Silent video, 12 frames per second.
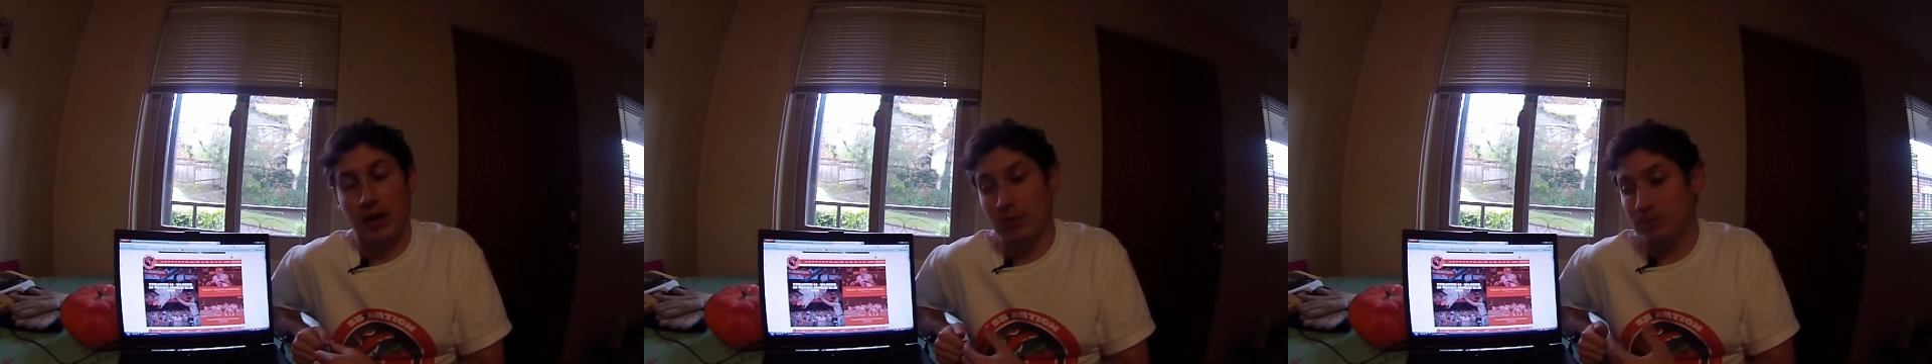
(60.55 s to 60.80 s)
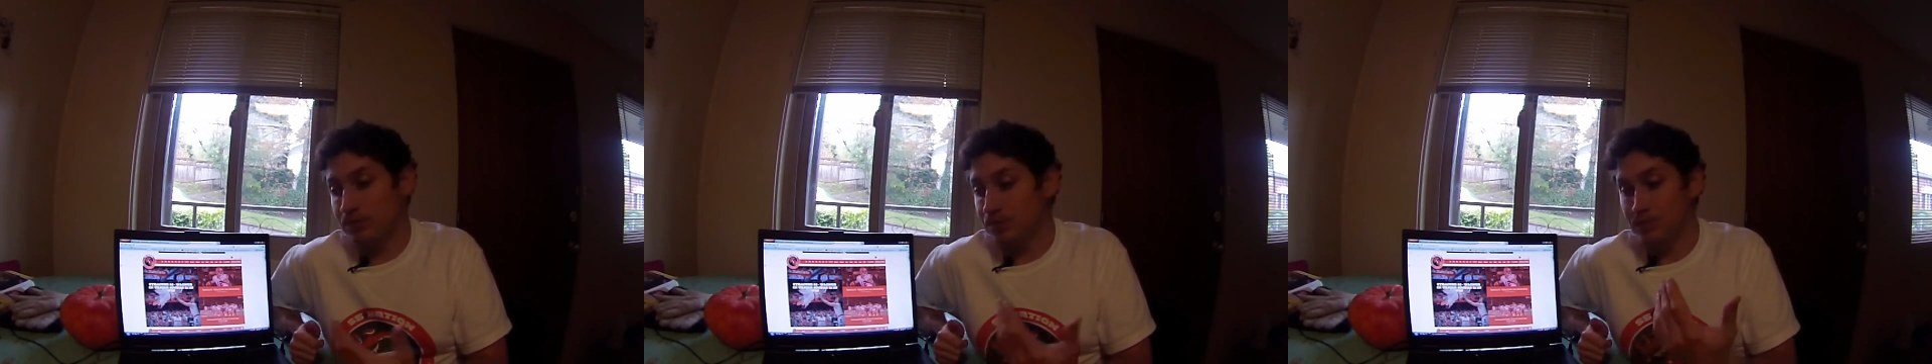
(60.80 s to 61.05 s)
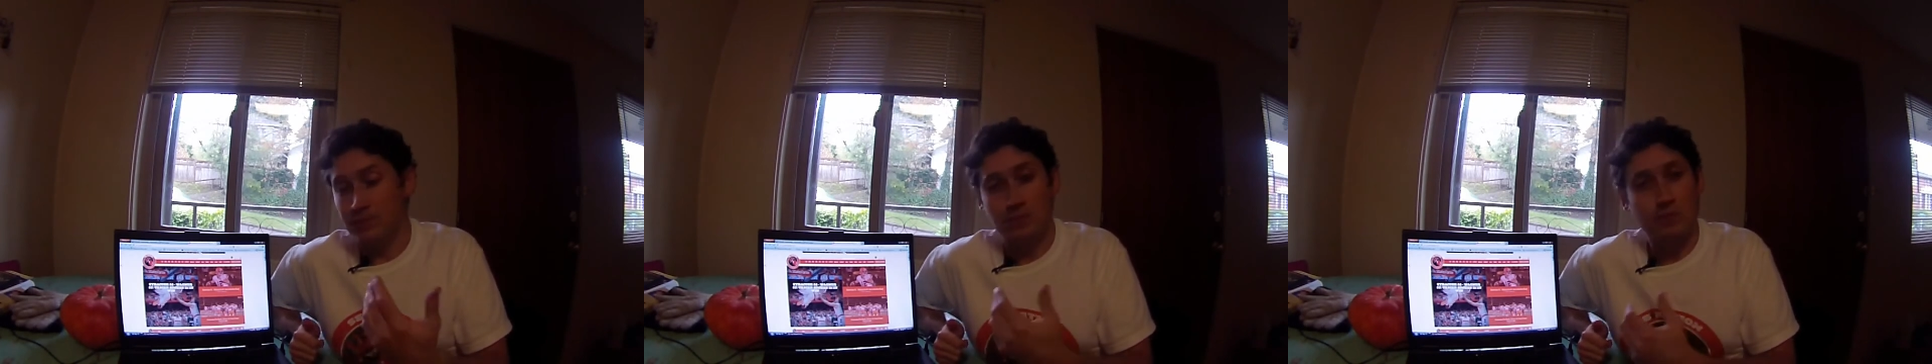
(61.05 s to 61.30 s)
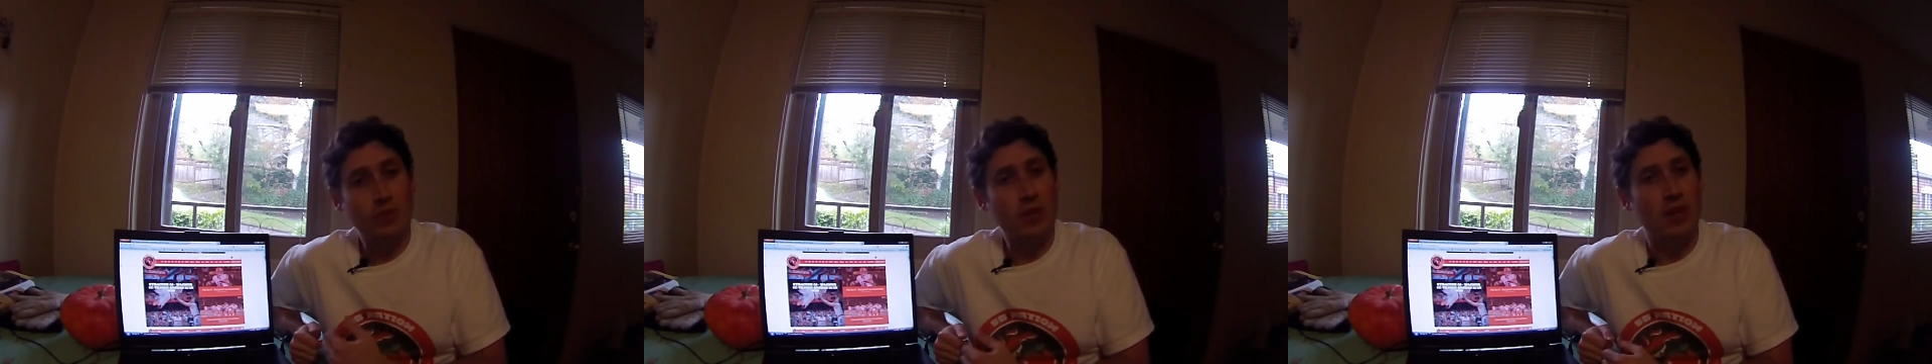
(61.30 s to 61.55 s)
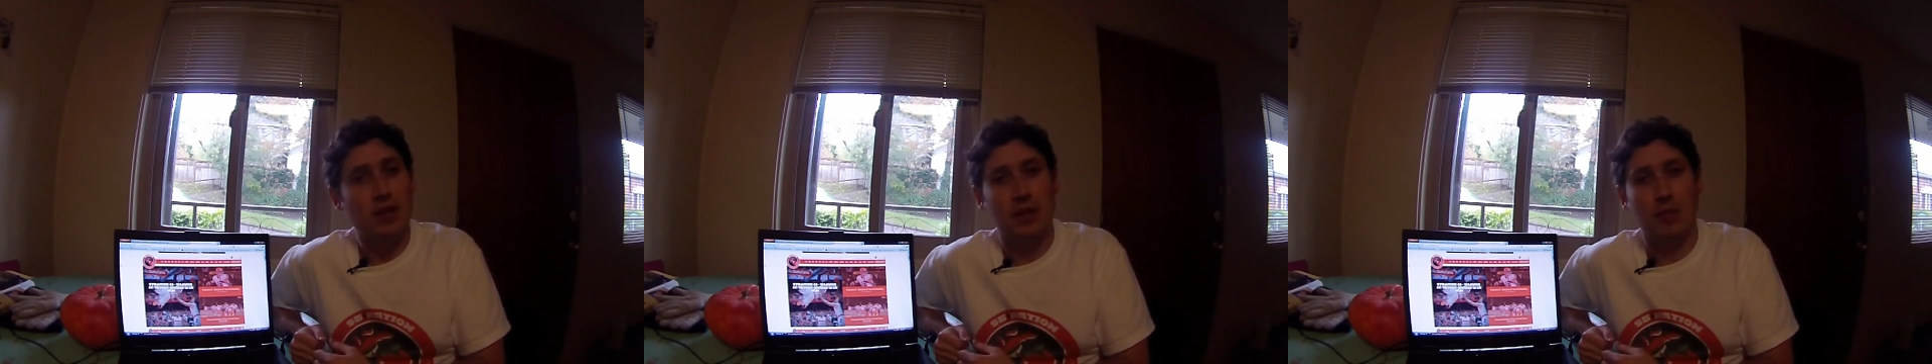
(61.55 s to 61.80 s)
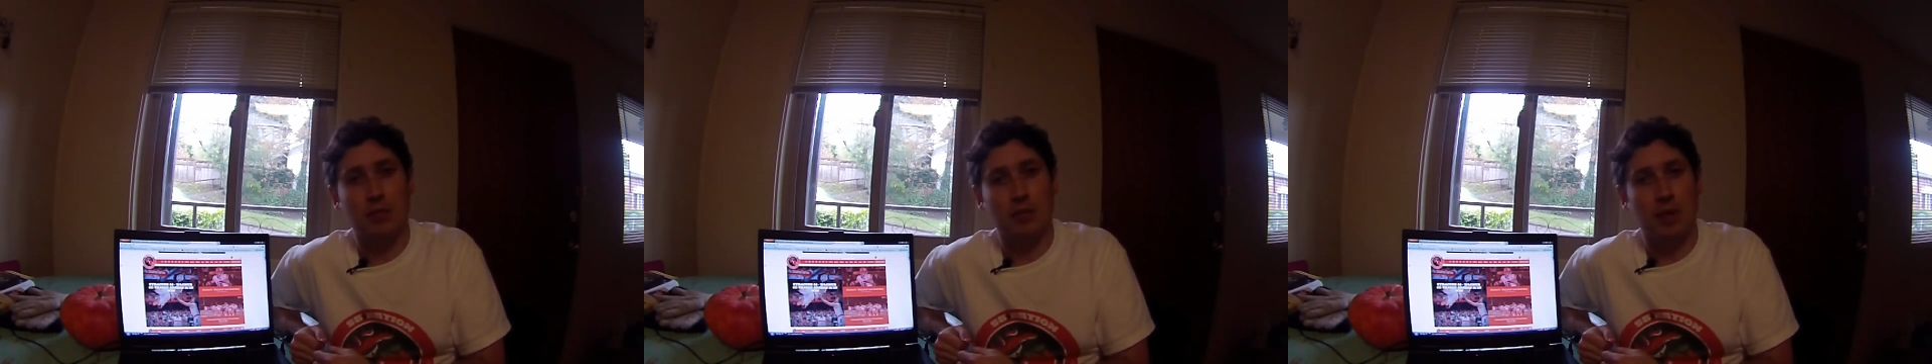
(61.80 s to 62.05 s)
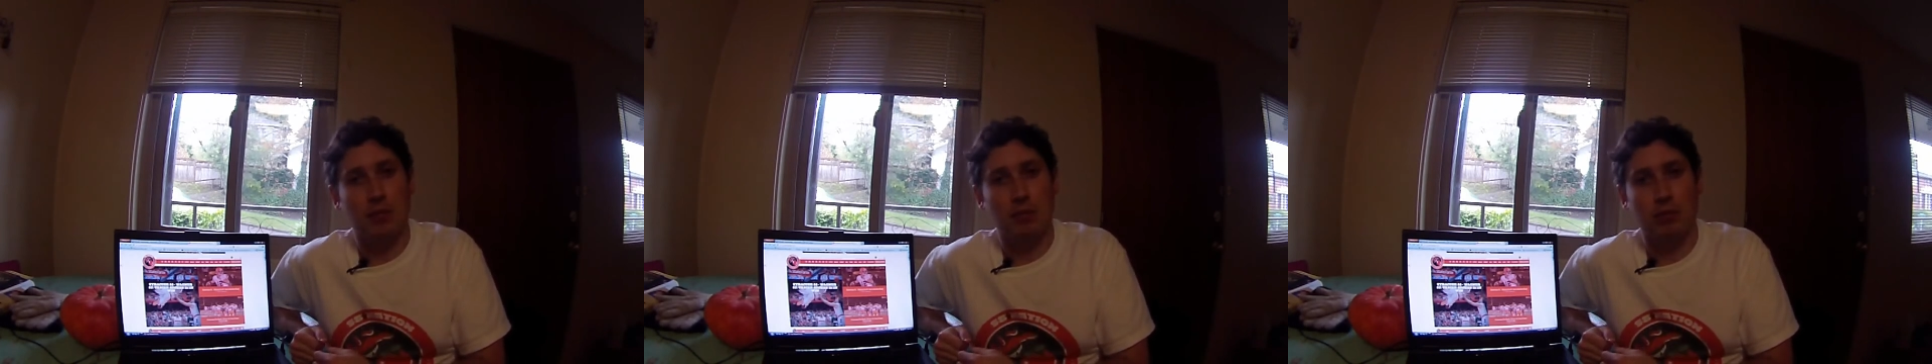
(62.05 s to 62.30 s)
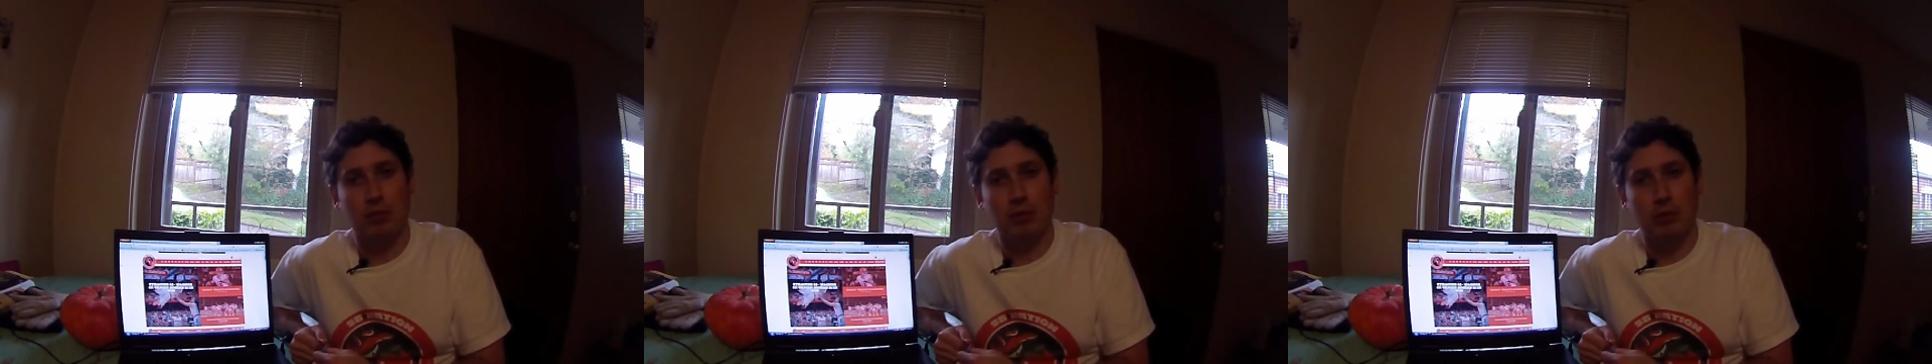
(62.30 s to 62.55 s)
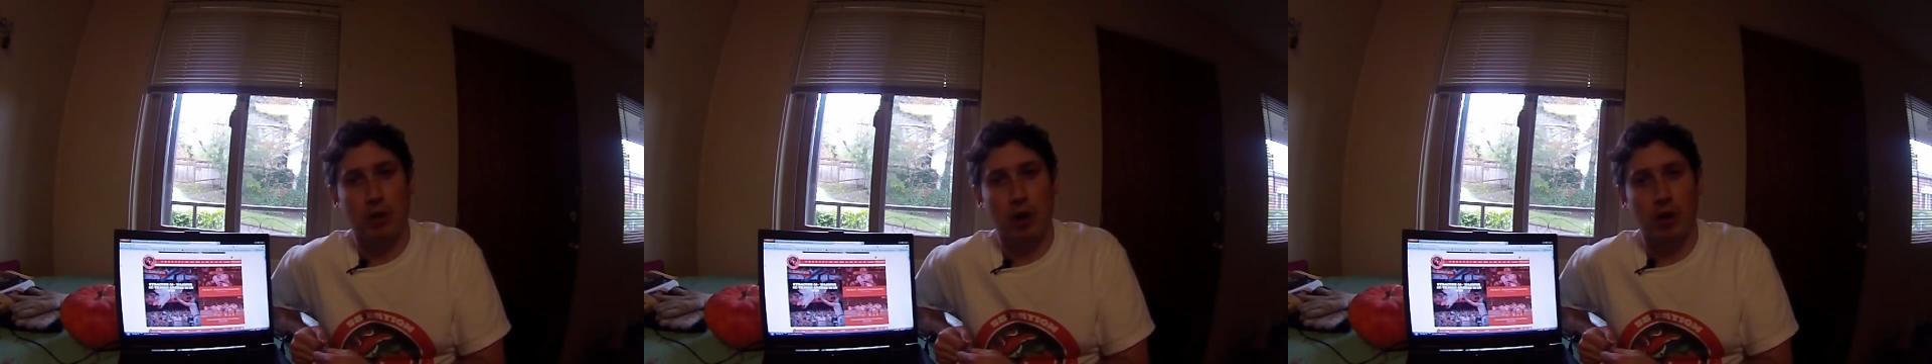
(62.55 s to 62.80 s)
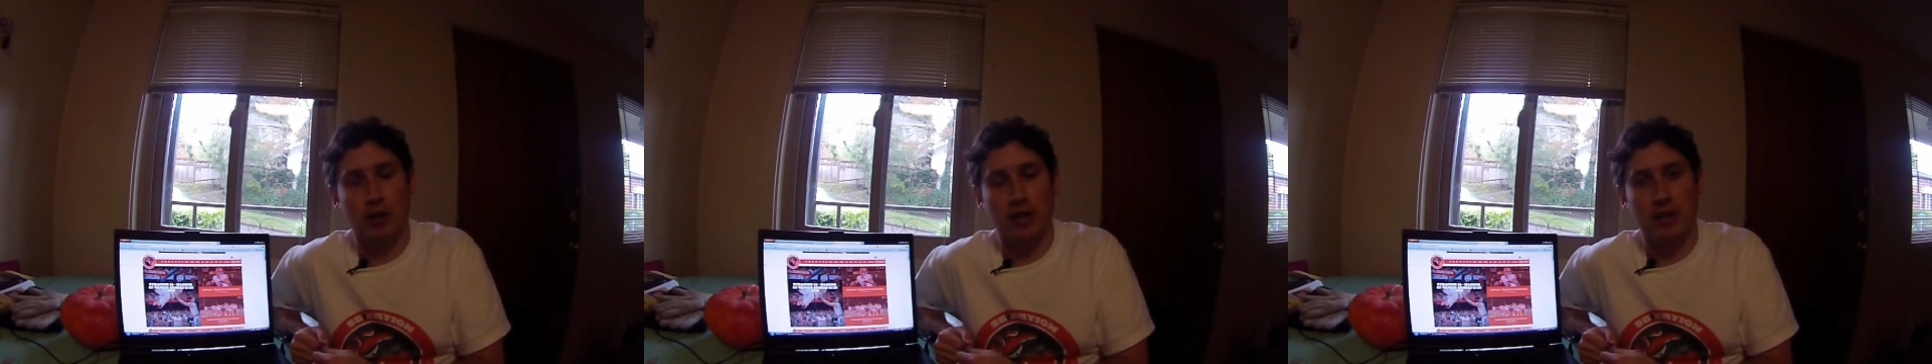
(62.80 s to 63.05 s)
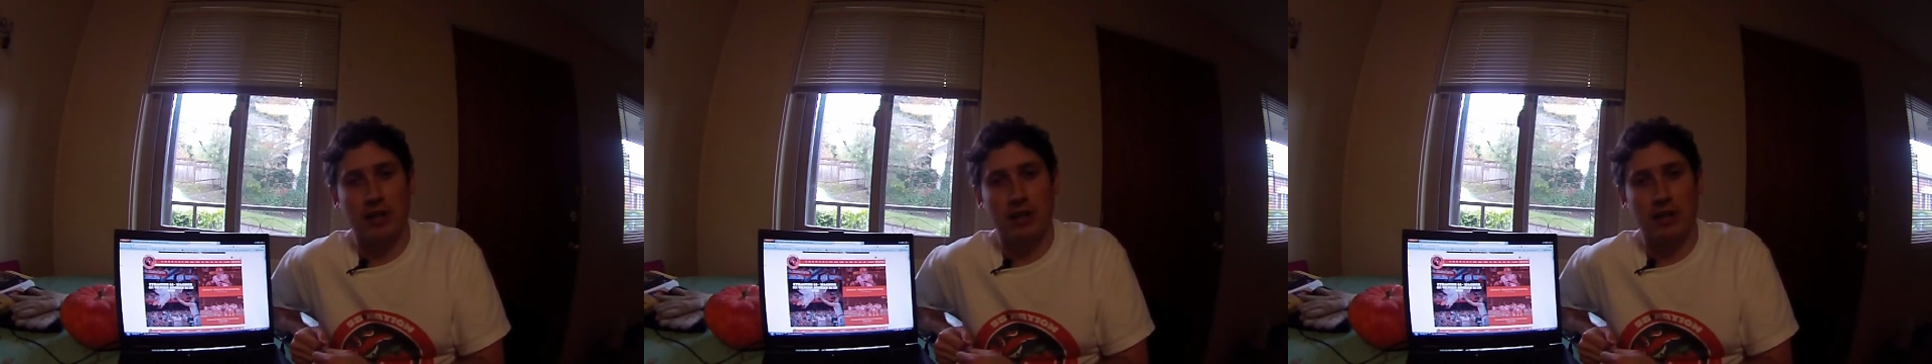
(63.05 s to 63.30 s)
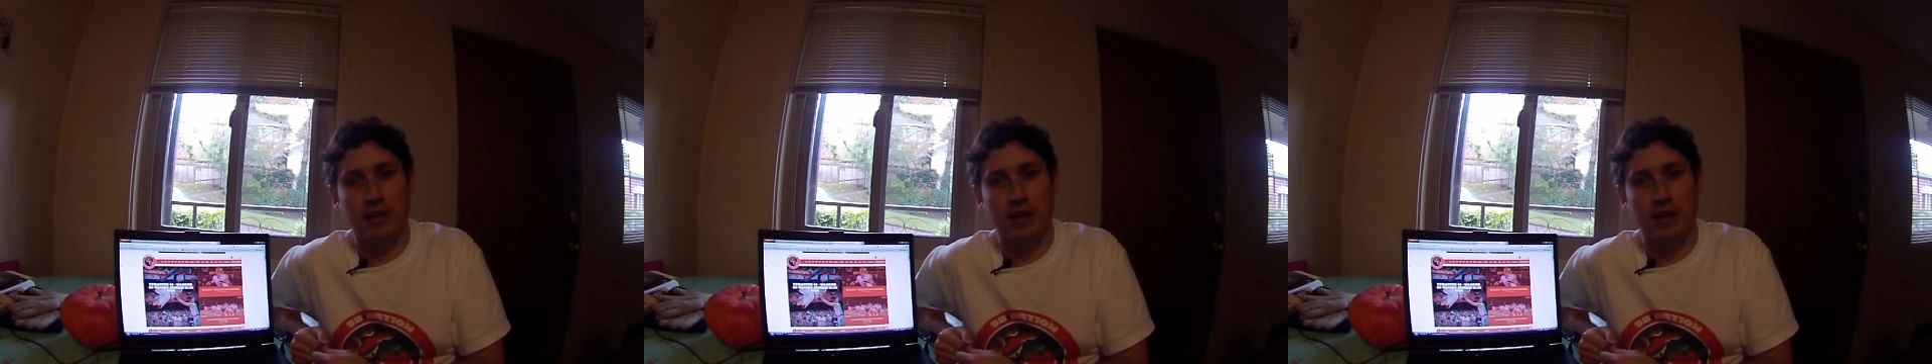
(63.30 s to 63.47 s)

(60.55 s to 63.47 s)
And they proved me wrong. They,